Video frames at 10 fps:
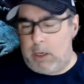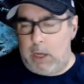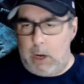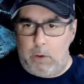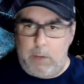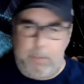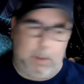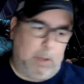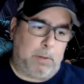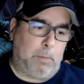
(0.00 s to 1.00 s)
I want to be
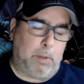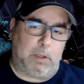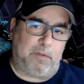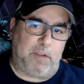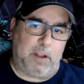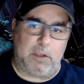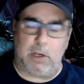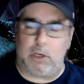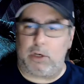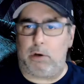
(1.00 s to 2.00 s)
a public defense
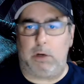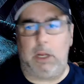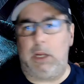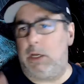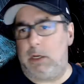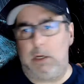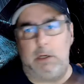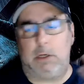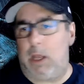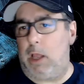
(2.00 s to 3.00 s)
attorney
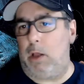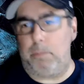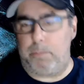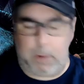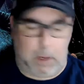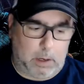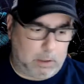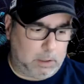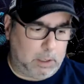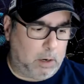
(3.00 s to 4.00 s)
to help,
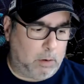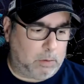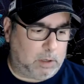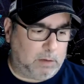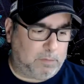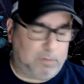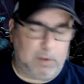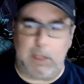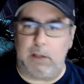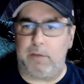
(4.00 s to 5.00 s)
give
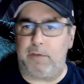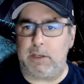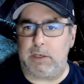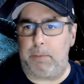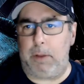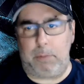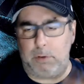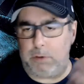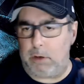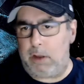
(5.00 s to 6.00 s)
legal defense to people
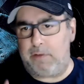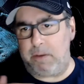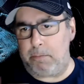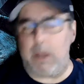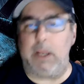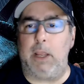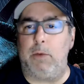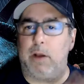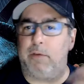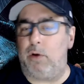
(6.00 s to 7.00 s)
who don't have any money,
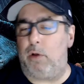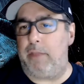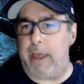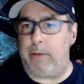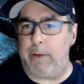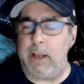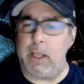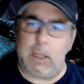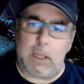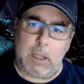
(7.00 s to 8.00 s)
whatever, and all that, right?
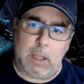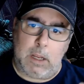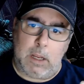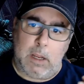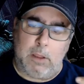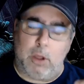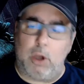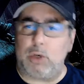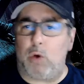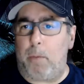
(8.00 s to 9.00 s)

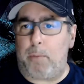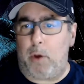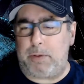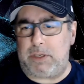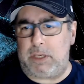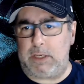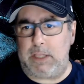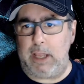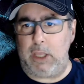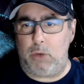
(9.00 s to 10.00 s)
Those are all purposes
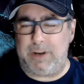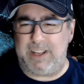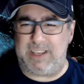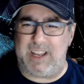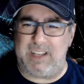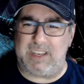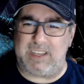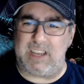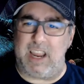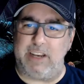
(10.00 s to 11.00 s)
that you, in a sense,
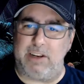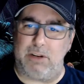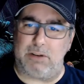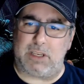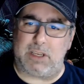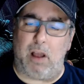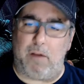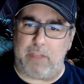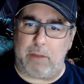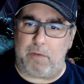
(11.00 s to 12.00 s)
assign to yourself.
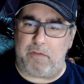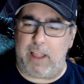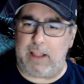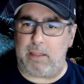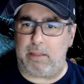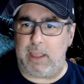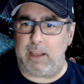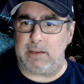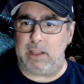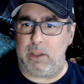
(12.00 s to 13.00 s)
They reflect the
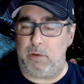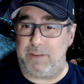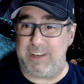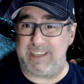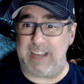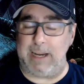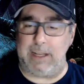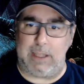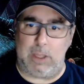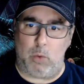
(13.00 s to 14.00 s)
things that you've
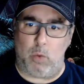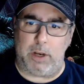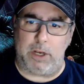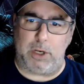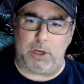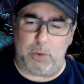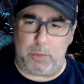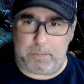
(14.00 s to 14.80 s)
decided that you want to do.